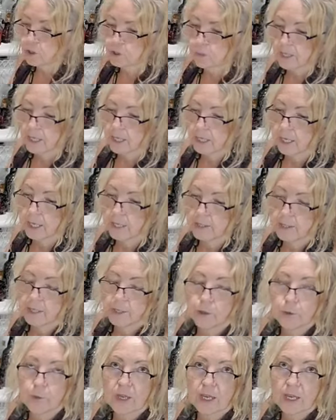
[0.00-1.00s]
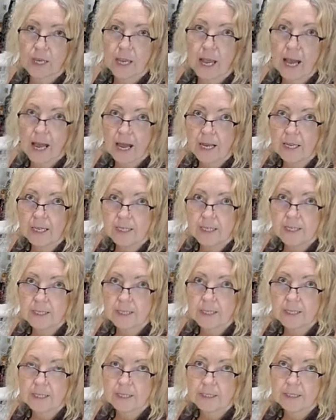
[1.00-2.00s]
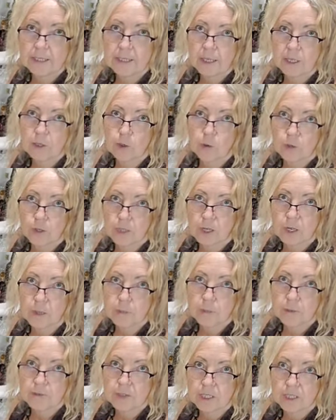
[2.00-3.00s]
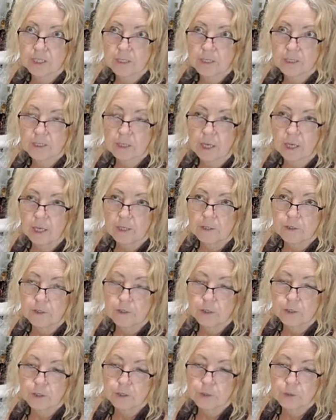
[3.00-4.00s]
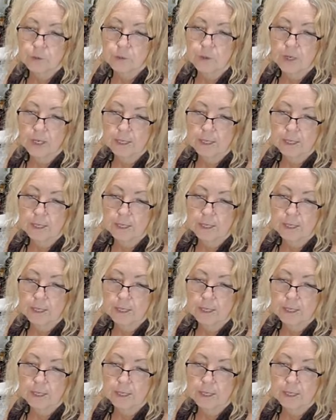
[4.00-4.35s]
bug, and then you can add this, a 1/4 cup of this, to